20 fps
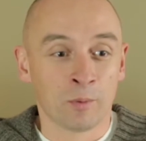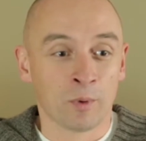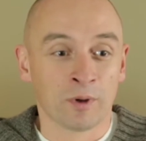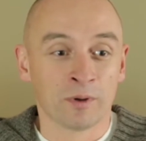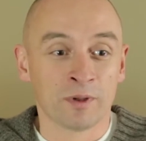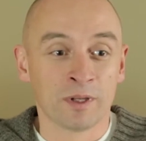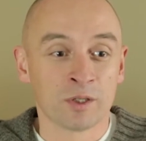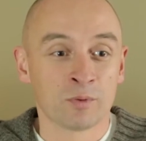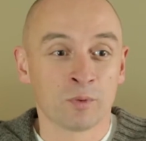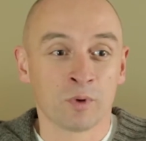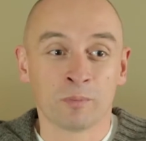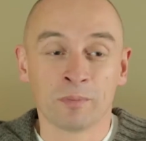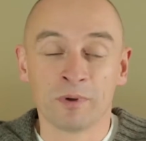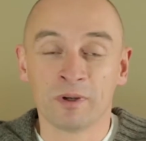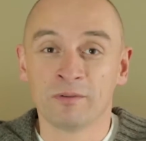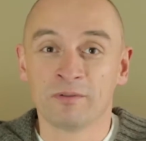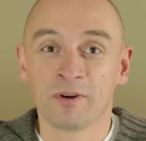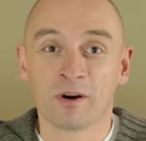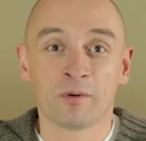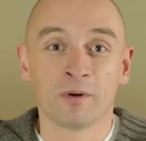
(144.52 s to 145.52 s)
well this will
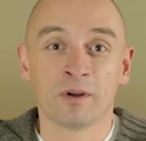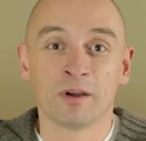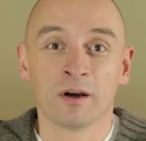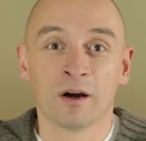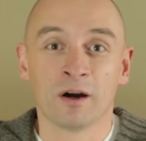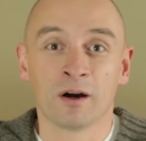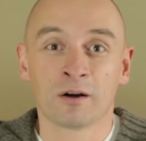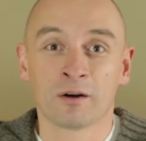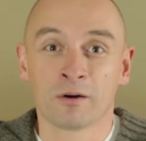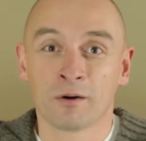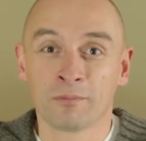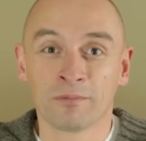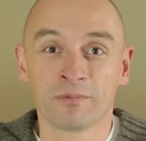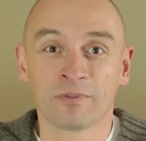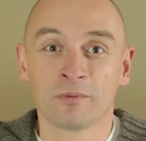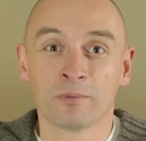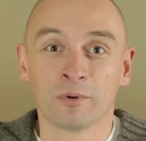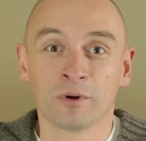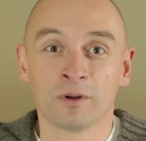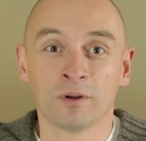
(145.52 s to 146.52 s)
be very
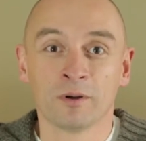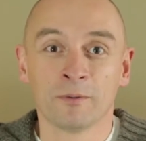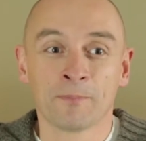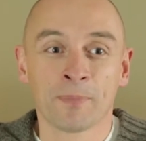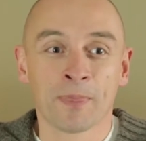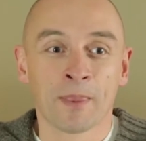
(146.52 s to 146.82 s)
uncomfortable